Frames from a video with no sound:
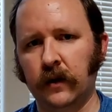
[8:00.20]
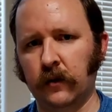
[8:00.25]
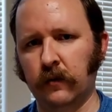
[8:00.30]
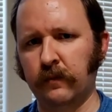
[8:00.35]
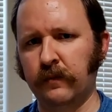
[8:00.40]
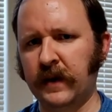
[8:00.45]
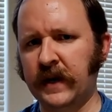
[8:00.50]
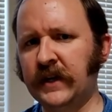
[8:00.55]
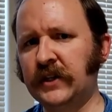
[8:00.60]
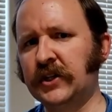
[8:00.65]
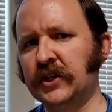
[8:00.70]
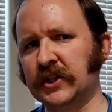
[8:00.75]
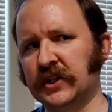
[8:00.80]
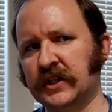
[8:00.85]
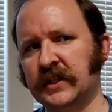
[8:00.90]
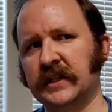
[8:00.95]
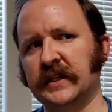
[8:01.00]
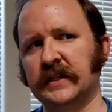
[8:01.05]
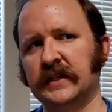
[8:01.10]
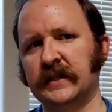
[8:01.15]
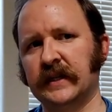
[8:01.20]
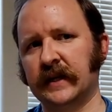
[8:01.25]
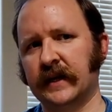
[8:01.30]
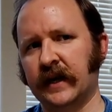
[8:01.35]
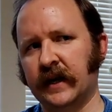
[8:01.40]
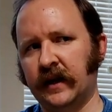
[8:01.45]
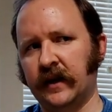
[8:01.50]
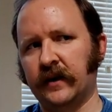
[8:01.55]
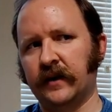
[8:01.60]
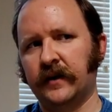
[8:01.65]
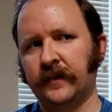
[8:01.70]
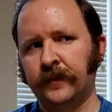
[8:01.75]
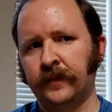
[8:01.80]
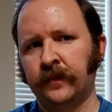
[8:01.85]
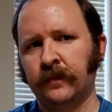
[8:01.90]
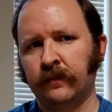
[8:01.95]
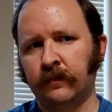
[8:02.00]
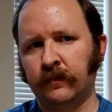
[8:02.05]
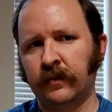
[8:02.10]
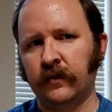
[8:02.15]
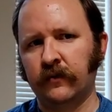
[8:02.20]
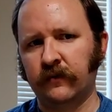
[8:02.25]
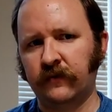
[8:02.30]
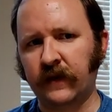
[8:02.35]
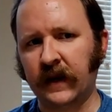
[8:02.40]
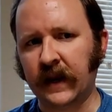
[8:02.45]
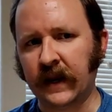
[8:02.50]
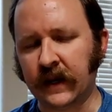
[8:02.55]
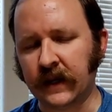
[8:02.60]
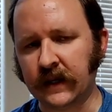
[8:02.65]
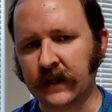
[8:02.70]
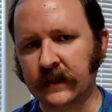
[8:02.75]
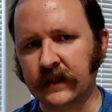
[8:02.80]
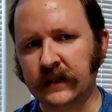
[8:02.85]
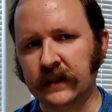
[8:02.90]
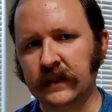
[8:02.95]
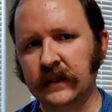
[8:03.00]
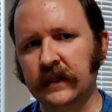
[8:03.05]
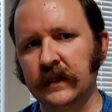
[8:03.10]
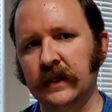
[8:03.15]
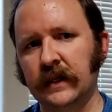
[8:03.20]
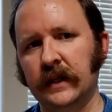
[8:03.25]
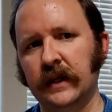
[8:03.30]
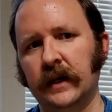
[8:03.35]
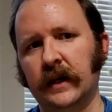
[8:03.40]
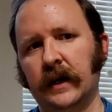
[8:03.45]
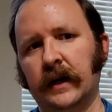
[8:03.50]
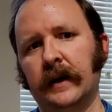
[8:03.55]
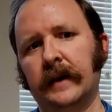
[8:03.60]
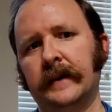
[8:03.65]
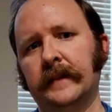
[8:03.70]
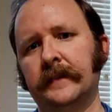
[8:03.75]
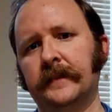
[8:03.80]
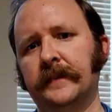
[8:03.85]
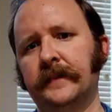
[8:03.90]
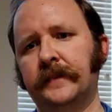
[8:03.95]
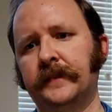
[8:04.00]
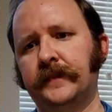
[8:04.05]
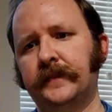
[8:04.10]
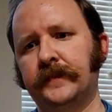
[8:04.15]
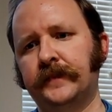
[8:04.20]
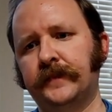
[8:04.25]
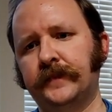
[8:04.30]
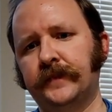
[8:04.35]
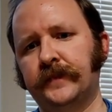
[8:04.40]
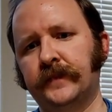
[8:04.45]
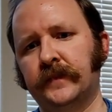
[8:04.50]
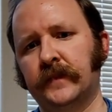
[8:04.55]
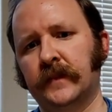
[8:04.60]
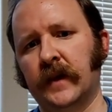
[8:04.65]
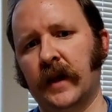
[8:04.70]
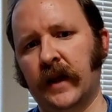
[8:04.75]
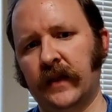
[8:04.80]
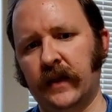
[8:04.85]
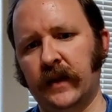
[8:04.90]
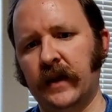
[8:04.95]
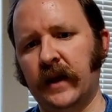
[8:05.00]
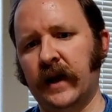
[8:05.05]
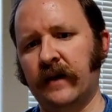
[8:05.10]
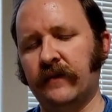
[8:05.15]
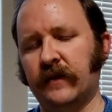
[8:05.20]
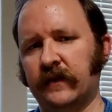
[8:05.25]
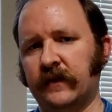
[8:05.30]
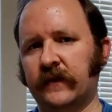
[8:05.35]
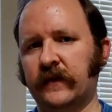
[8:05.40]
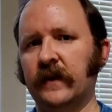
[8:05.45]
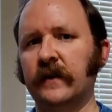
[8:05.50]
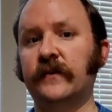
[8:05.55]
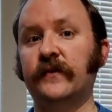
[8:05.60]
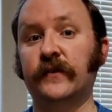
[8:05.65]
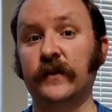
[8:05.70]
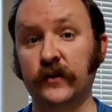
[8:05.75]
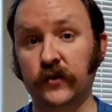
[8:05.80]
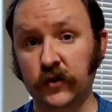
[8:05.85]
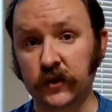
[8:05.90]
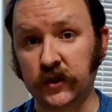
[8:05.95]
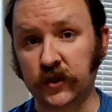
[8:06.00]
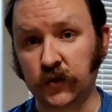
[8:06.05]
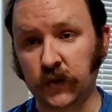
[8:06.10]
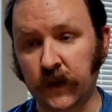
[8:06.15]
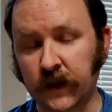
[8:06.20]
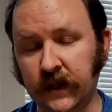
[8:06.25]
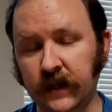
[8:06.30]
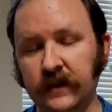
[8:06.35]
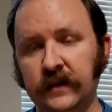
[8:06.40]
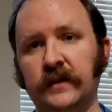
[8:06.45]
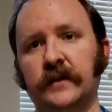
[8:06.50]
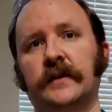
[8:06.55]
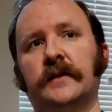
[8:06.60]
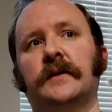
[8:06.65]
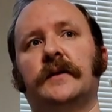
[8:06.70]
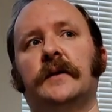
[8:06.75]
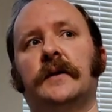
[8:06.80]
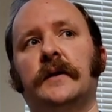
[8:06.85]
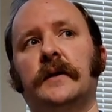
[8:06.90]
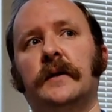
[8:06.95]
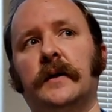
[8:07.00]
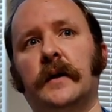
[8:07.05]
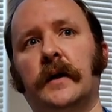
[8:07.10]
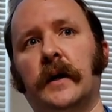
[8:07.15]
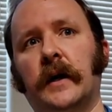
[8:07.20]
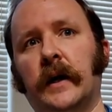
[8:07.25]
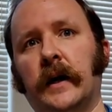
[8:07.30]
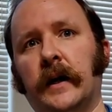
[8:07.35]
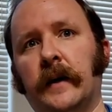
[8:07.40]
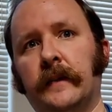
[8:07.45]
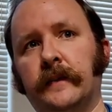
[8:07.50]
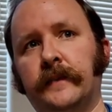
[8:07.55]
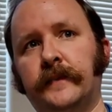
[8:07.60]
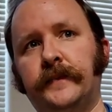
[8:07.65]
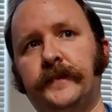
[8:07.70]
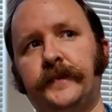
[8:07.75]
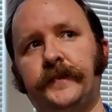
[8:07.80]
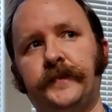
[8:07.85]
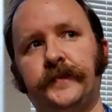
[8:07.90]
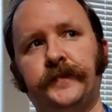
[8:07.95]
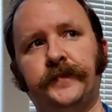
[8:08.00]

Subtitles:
herbaceousness that kind of pervades. And then you have this citrus sweetness. And